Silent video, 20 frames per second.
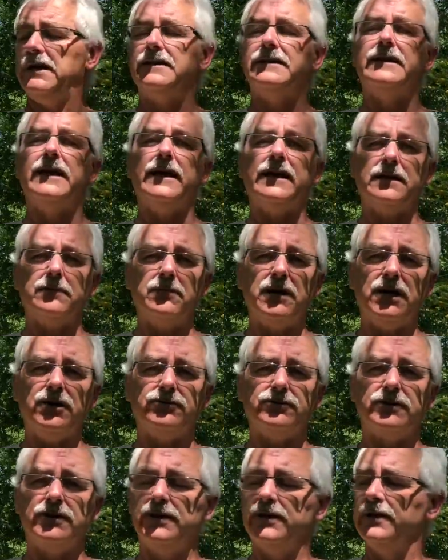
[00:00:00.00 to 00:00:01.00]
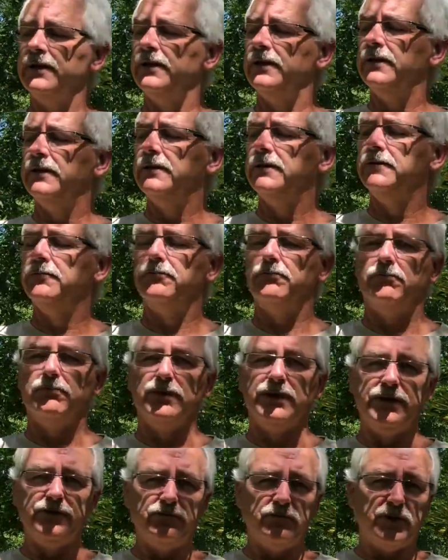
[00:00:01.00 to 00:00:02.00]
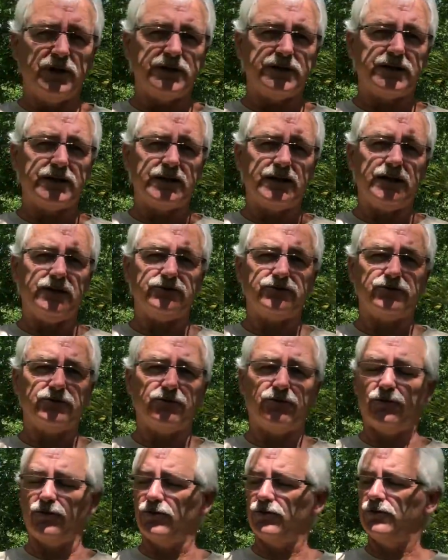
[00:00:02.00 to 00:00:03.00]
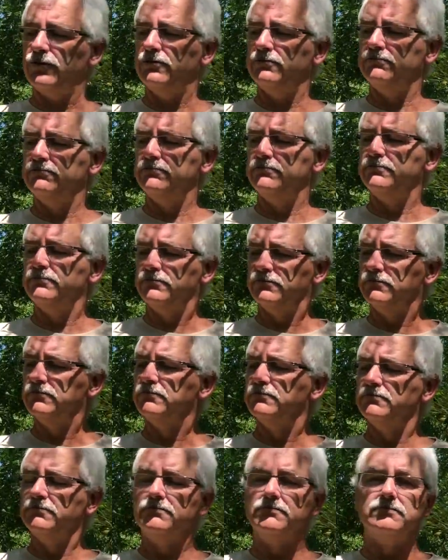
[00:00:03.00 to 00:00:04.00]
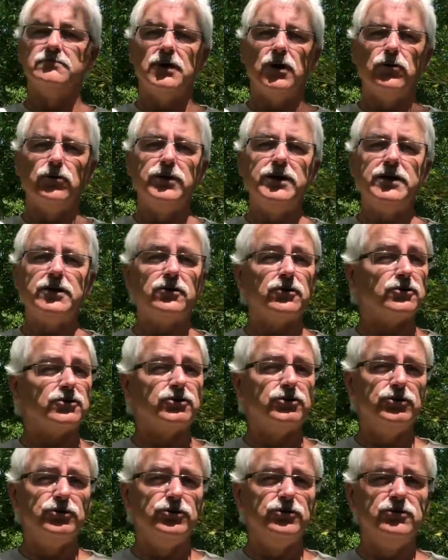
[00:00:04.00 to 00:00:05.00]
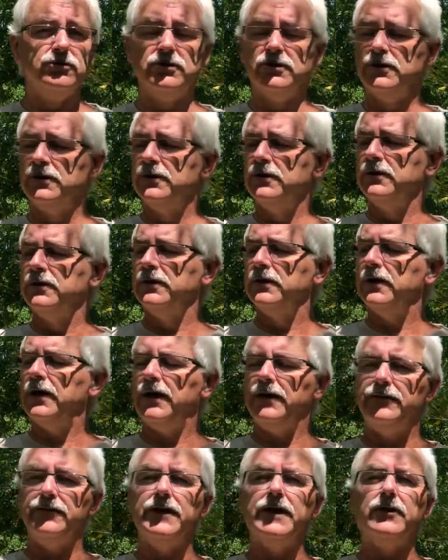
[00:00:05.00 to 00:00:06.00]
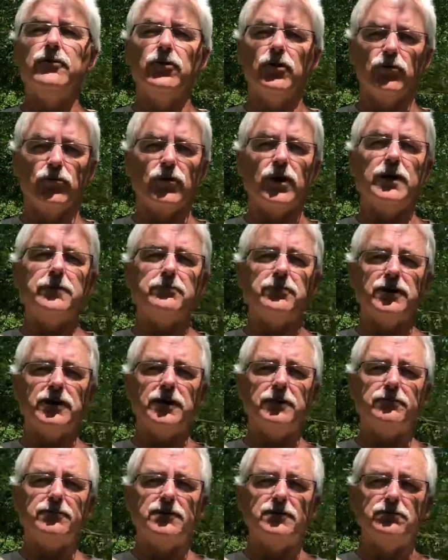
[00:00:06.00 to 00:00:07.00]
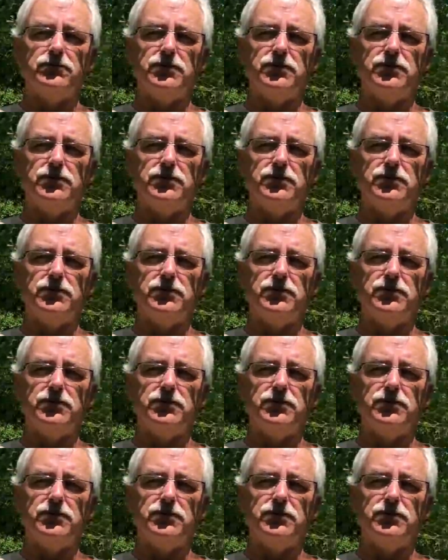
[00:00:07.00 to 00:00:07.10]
take them out, leave them on the counter for a week or two, and they will ripen up to